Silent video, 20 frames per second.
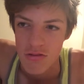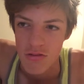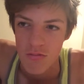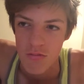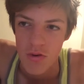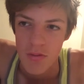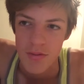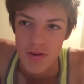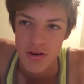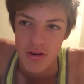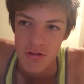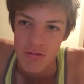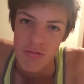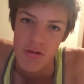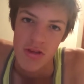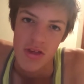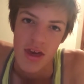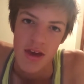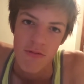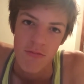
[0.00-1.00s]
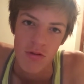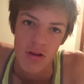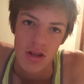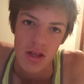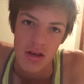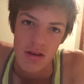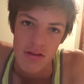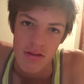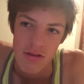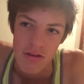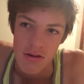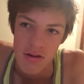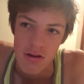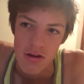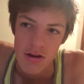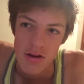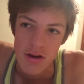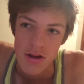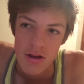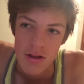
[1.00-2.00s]
a woman who was like really
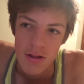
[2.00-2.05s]
concerned